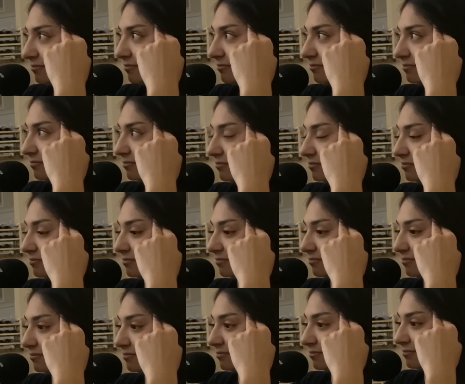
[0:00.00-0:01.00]

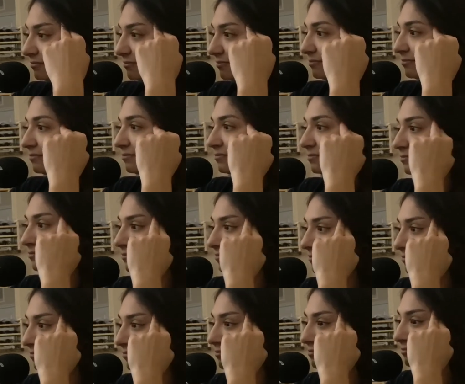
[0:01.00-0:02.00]

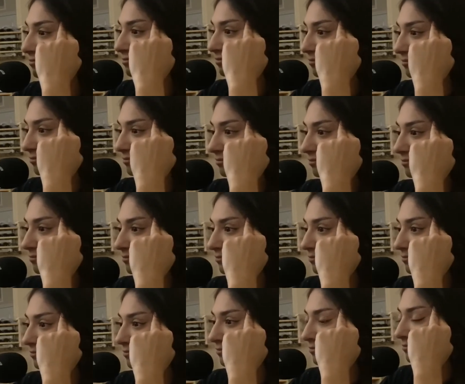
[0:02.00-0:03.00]

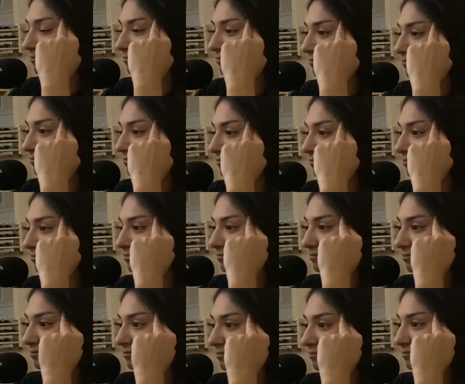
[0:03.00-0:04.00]

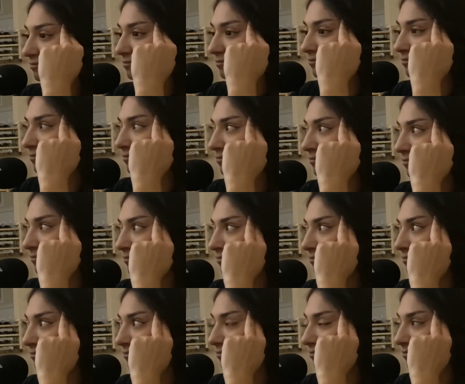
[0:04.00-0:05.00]

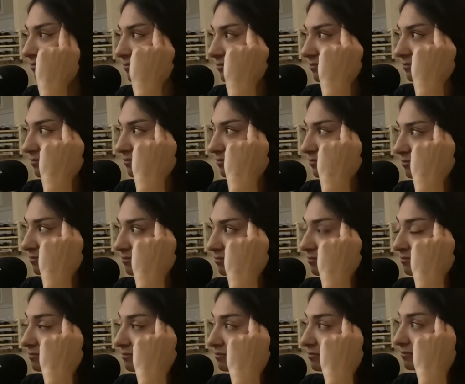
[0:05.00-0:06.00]

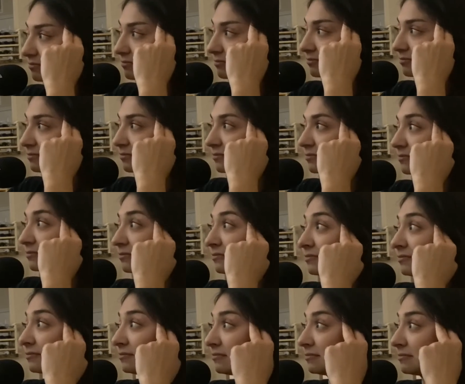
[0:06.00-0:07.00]

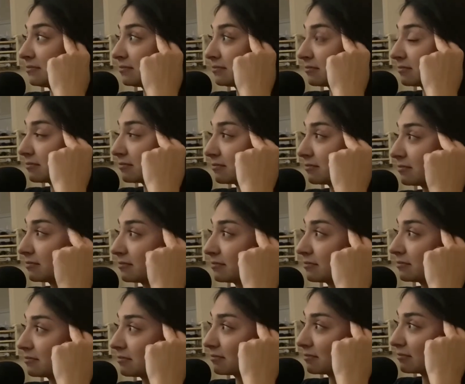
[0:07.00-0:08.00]
[no speech]